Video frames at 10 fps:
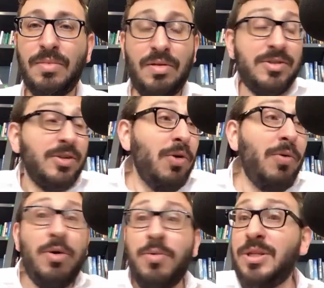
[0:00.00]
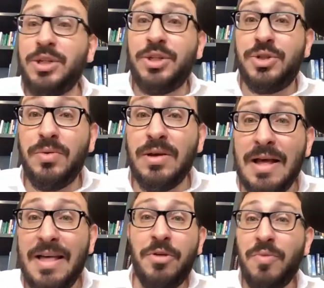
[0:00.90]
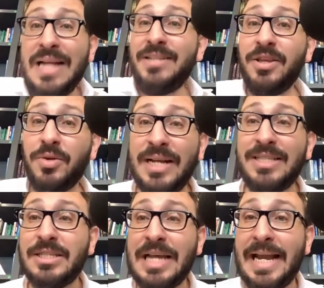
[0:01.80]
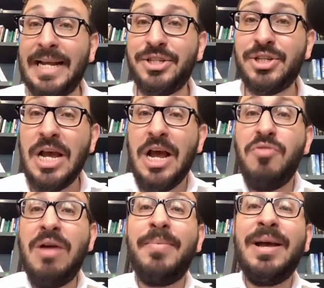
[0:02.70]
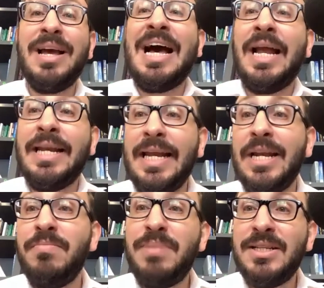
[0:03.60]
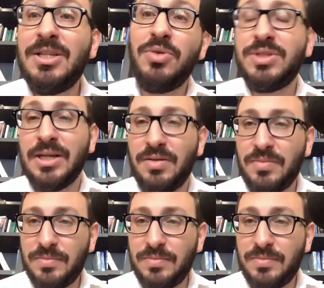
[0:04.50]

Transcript: So no one knew what to do. They ran to the great sage, Rabbi Chanina ben Dosa.